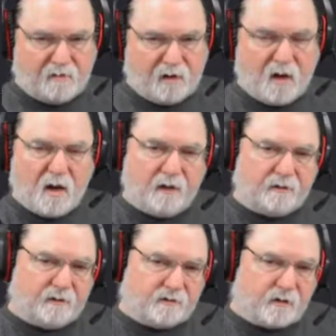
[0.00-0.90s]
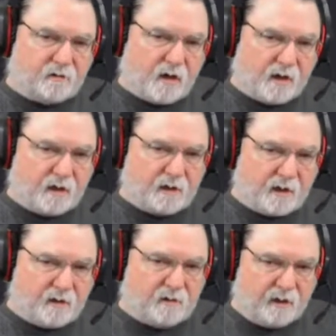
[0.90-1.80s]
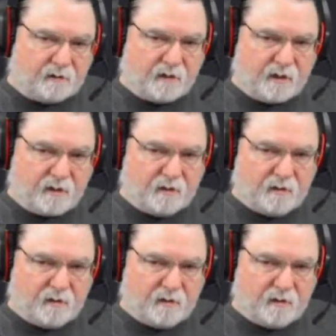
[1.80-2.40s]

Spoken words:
That's all right. I kind of like that.